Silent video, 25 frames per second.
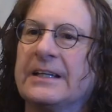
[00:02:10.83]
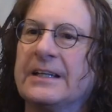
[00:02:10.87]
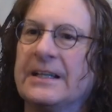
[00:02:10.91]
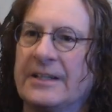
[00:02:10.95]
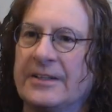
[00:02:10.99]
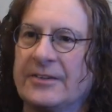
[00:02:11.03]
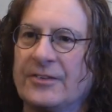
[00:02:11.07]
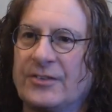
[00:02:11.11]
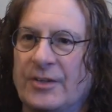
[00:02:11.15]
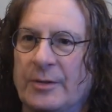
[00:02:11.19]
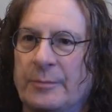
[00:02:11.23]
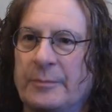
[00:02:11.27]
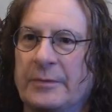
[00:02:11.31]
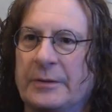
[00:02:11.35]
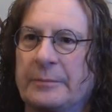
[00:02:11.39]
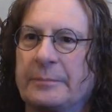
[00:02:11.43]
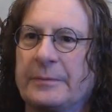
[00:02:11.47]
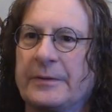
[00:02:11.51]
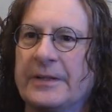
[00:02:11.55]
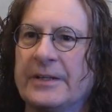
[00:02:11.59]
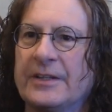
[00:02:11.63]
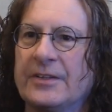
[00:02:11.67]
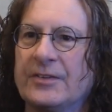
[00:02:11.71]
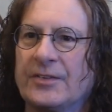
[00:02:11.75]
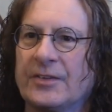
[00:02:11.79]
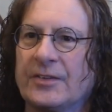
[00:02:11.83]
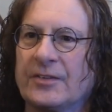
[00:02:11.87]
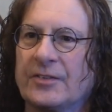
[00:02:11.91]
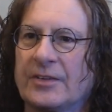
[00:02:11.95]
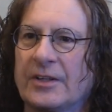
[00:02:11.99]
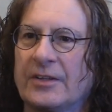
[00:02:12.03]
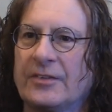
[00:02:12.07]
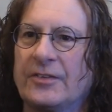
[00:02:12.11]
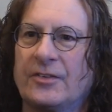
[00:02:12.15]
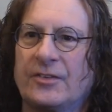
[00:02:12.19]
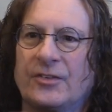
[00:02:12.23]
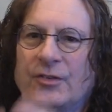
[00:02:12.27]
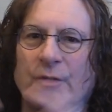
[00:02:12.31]
yeah, in some of the places
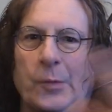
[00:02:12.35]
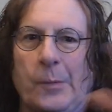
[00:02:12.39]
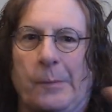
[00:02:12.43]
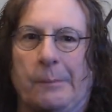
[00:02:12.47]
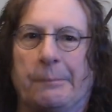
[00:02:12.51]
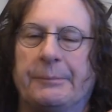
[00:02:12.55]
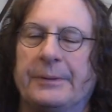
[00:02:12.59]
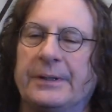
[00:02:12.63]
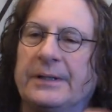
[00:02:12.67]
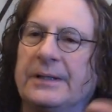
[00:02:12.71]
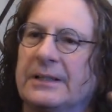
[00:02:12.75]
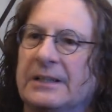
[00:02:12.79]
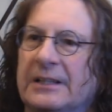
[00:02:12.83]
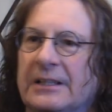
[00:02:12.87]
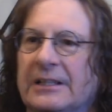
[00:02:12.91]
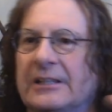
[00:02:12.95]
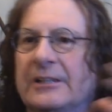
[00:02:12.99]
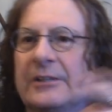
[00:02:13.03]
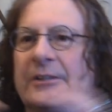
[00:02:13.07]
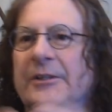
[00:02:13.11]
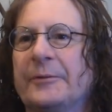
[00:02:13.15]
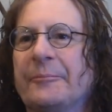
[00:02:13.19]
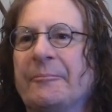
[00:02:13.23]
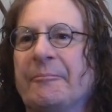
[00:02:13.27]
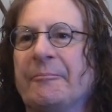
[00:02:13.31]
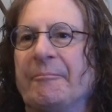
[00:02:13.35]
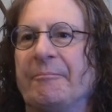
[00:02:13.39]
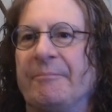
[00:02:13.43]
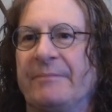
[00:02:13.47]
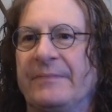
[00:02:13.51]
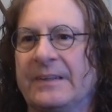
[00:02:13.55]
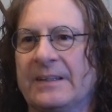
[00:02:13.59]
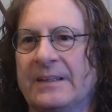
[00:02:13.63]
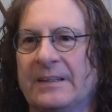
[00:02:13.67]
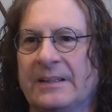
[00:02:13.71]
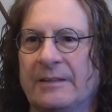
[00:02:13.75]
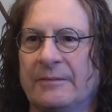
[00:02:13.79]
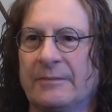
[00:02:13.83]
because it's so big. You know, you,
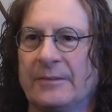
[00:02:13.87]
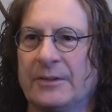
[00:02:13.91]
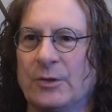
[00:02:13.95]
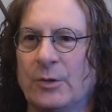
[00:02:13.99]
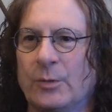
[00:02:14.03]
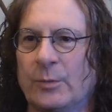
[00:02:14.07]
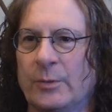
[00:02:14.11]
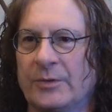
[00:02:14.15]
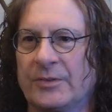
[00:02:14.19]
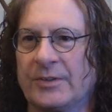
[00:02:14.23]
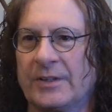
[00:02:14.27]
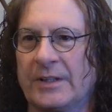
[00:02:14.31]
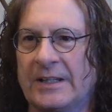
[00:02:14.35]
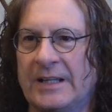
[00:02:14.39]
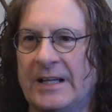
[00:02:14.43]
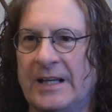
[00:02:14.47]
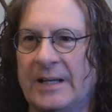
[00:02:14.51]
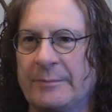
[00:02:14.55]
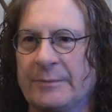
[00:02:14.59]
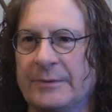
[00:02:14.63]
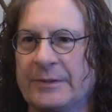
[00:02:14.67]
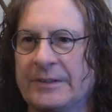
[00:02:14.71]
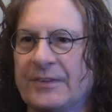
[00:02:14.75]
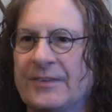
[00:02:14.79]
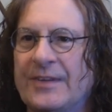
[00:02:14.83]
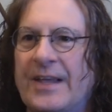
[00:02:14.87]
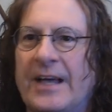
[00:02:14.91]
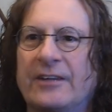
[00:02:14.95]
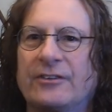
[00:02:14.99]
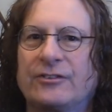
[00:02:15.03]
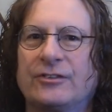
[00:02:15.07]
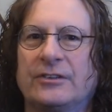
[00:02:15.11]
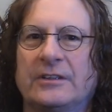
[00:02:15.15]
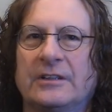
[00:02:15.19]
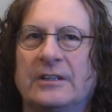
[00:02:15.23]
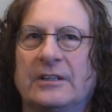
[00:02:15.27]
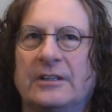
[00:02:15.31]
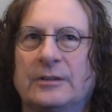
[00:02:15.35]
you never know what's going to happen. There's
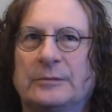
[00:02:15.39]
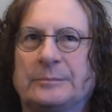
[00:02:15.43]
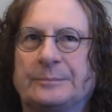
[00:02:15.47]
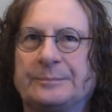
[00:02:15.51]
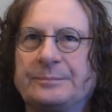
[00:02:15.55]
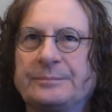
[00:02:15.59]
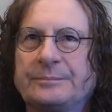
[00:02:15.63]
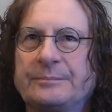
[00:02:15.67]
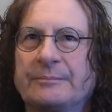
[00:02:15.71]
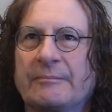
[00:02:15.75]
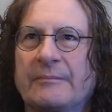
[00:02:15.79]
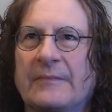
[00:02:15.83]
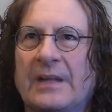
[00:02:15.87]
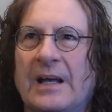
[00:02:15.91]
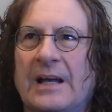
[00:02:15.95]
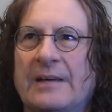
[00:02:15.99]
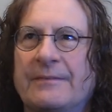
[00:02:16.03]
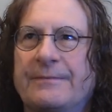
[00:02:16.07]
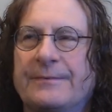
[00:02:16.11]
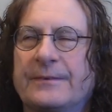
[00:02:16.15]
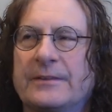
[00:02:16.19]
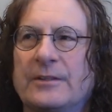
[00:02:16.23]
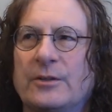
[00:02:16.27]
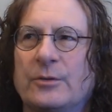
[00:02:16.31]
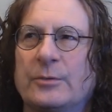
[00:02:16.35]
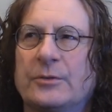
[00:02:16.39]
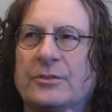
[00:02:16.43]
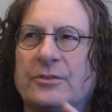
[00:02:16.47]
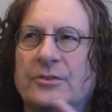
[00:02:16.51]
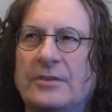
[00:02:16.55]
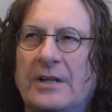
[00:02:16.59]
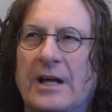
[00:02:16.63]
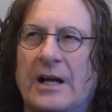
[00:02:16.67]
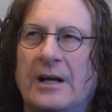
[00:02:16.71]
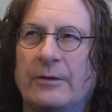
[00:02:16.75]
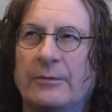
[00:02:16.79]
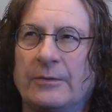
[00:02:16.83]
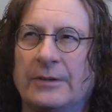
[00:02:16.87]
actually. Um, I forgot which
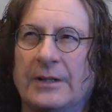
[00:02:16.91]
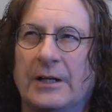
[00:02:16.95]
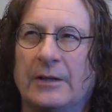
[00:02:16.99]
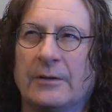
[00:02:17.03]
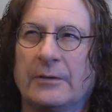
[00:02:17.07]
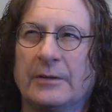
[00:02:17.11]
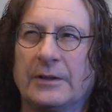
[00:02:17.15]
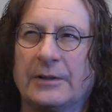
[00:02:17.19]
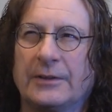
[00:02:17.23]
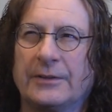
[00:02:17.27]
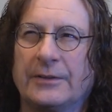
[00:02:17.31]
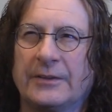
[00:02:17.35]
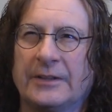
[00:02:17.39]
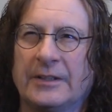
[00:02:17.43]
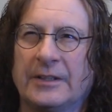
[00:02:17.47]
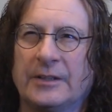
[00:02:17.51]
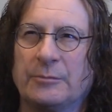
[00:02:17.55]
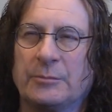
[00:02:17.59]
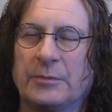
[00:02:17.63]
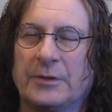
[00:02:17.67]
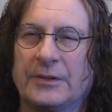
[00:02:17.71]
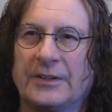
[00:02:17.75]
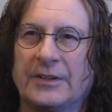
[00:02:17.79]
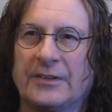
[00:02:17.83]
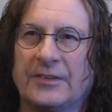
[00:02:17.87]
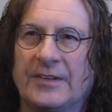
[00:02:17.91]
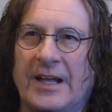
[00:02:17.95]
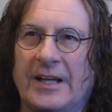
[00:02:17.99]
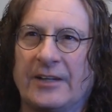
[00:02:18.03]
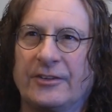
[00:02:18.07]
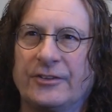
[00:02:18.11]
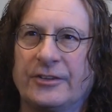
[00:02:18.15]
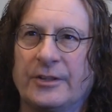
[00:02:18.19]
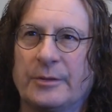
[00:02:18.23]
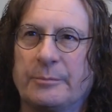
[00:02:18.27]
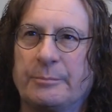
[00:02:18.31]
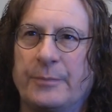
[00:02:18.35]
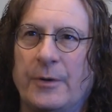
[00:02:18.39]
town now was in, but there's
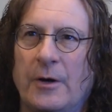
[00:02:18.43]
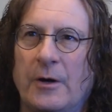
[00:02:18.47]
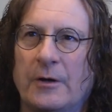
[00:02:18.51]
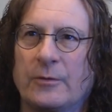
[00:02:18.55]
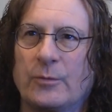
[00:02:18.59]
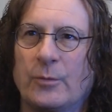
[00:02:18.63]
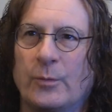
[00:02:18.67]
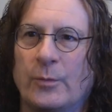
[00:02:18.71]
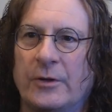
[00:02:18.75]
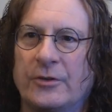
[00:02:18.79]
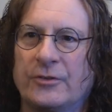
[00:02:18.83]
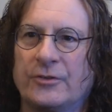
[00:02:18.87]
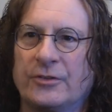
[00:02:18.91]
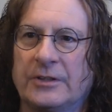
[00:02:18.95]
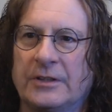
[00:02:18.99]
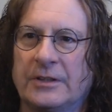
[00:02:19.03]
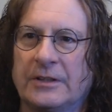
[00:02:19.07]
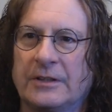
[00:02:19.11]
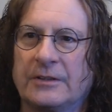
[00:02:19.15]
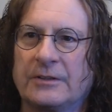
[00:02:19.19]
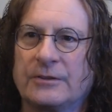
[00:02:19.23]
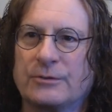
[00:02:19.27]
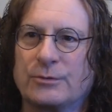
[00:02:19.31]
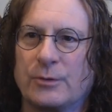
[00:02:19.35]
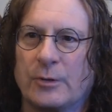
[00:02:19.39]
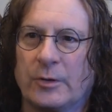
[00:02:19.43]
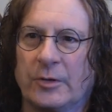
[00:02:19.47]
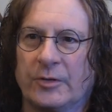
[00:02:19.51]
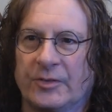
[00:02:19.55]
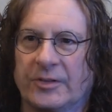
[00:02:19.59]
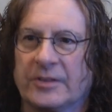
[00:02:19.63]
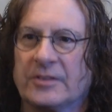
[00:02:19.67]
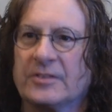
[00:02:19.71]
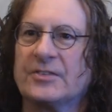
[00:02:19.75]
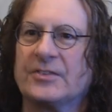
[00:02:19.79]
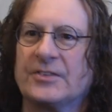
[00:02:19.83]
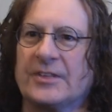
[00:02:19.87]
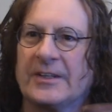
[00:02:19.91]
actually a Puckwudgie
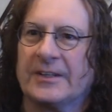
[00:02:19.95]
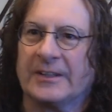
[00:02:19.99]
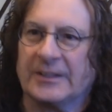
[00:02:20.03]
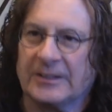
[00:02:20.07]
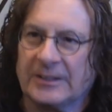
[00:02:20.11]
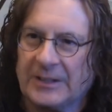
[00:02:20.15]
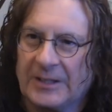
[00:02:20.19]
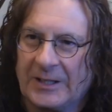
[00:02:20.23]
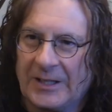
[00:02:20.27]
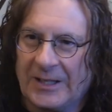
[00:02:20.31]
crossing sign